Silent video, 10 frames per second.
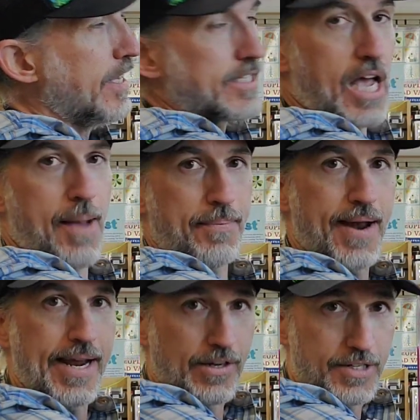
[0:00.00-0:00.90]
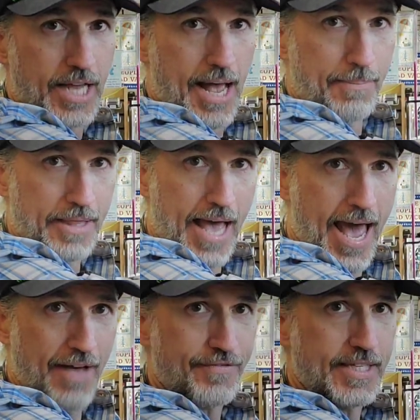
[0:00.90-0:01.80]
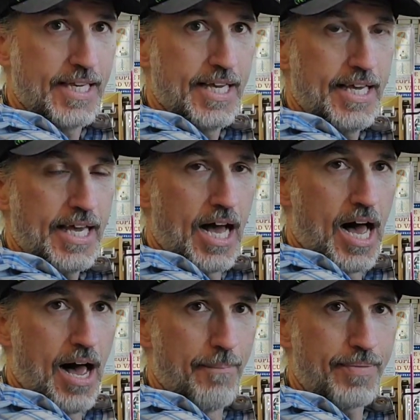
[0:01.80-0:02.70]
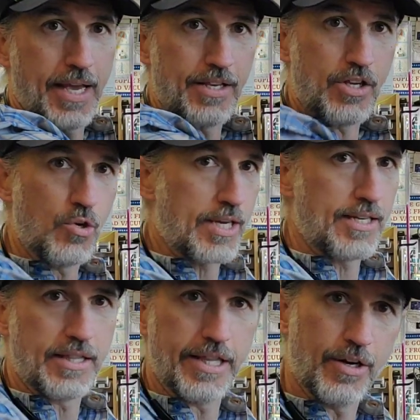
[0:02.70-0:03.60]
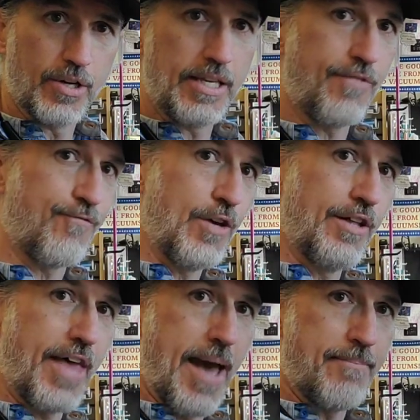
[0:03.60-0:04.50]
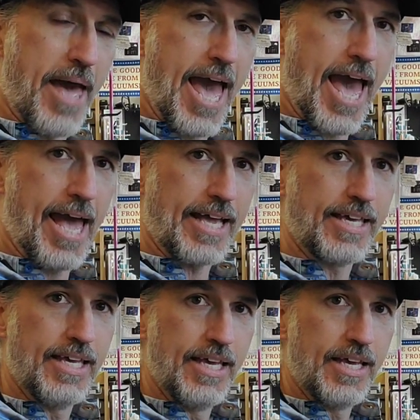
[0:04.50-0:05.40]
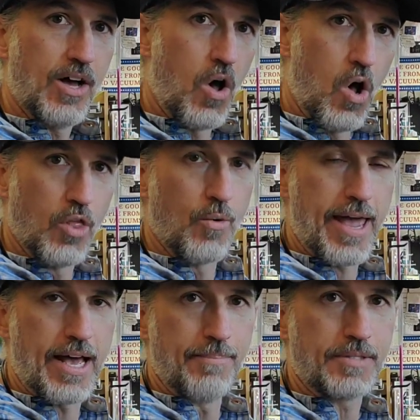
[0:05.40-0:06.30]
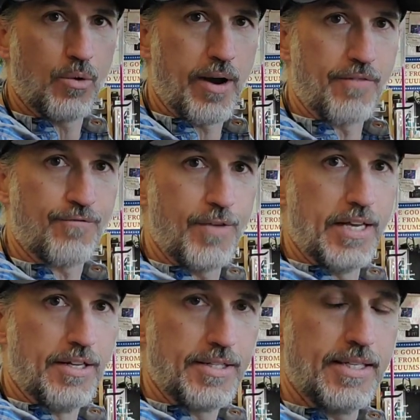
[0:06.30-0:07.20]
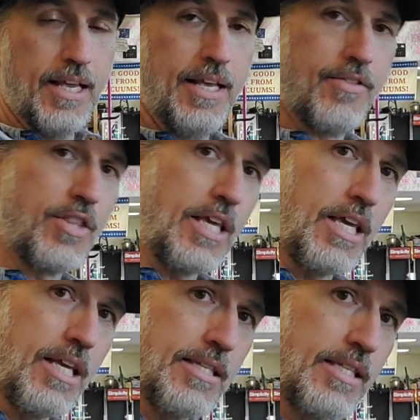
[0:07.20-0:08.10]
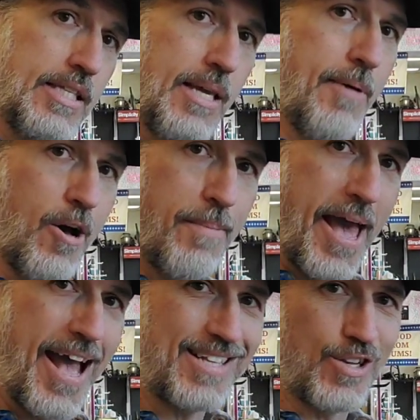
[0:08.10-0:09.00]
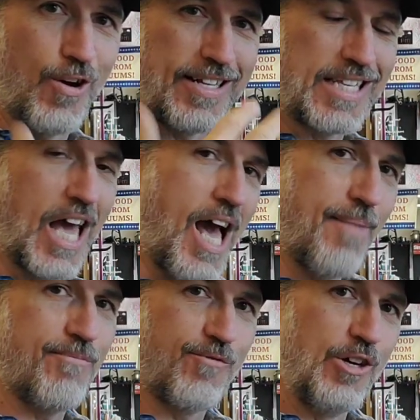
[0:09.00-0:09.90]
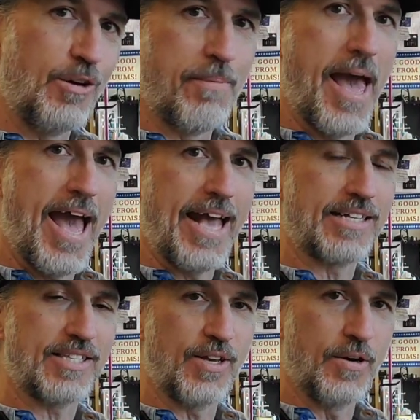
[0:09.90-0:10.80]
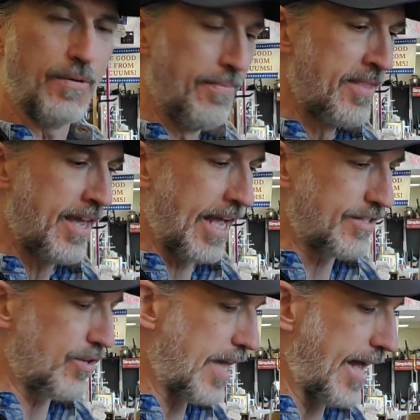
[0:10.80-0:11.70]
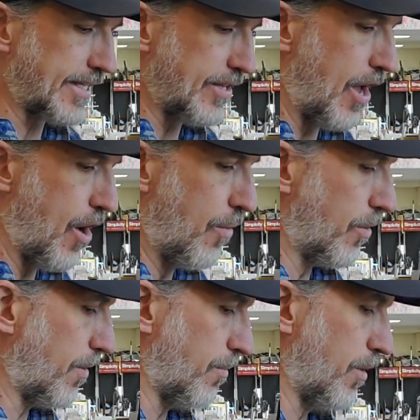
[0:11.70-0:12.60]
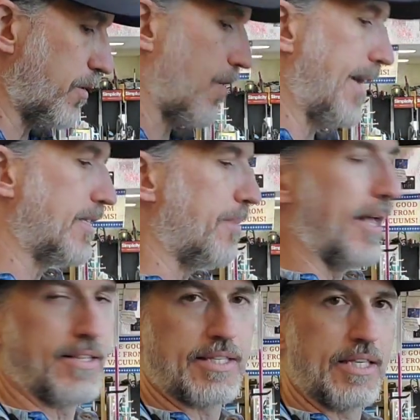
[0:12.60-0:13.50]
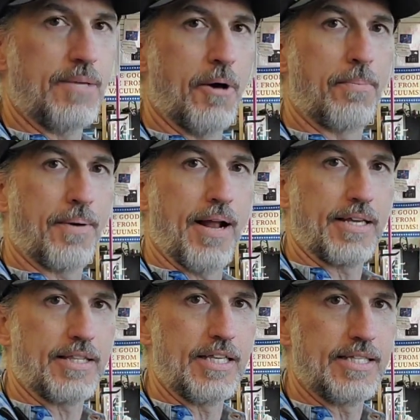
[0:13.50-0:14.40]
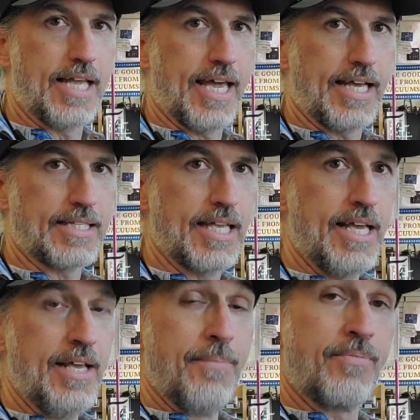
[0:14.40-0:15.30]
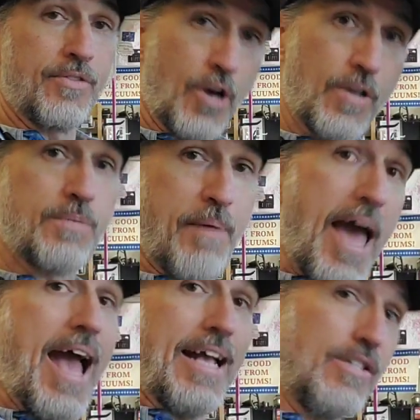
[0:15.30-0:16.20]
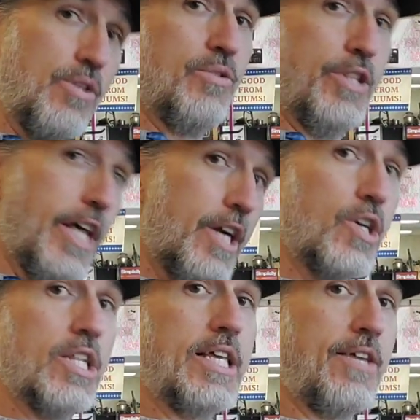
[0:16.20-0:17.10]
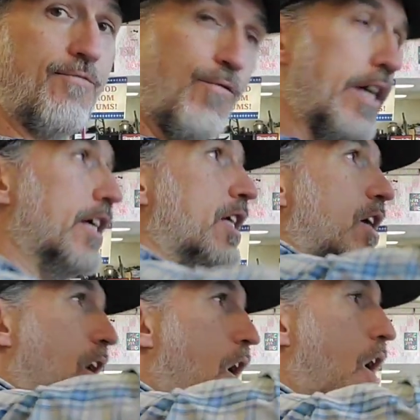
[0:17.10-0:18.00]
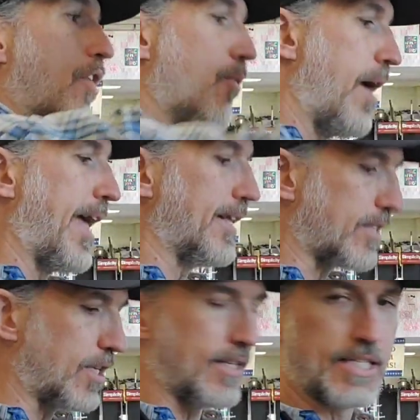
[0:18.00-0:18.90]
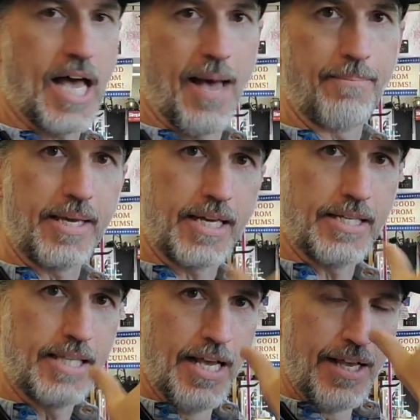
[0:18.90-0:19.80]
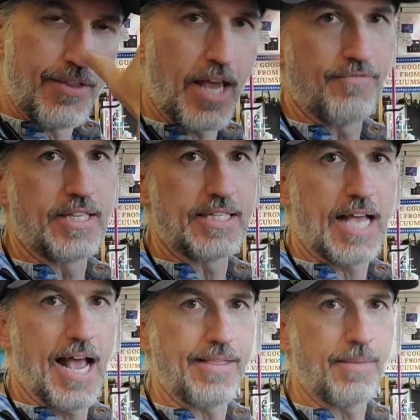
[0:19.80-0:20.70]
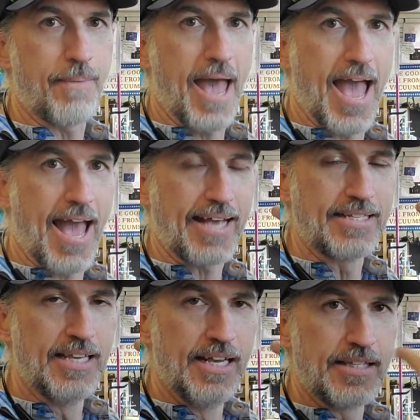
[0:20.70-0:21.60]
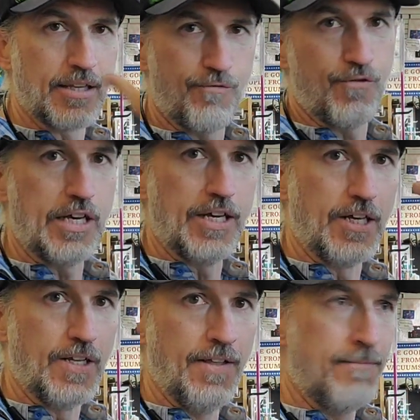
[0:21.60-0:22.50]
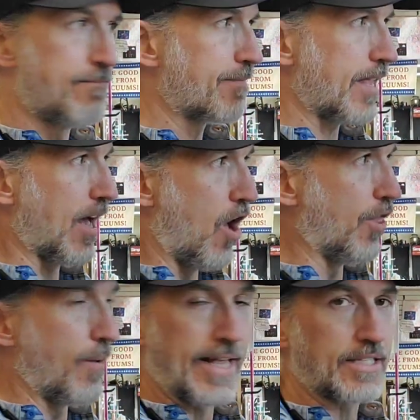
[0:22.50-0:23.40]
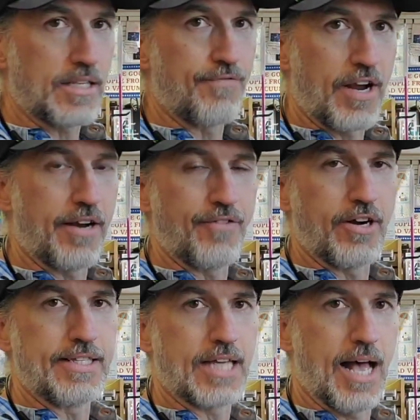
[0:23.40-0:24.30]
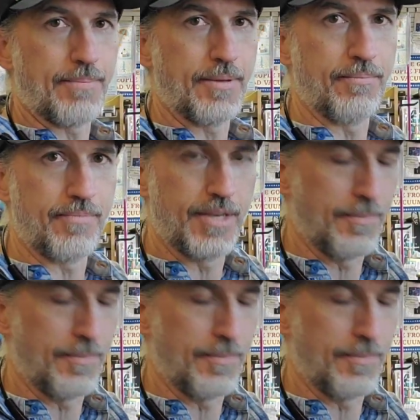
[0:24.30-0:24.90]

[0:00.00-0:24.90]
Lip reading: top right, or top left. And you can literally fill that bag all the way up to where it fills. The SIBO bags are a top fill bag. So as you guys know, we're crazy about the SIBO product these days. Those bags, you literally fill all the way to the top because they've designed the bags to fill all the way to the very, very top of the